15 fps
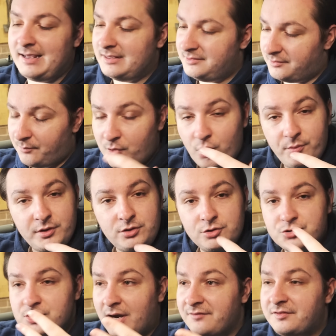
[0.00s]
the moment you
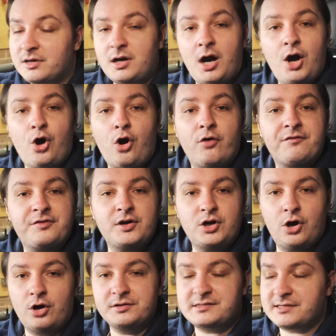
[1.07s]
drive the car off the
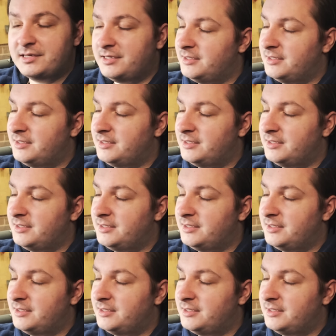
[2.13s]
lot,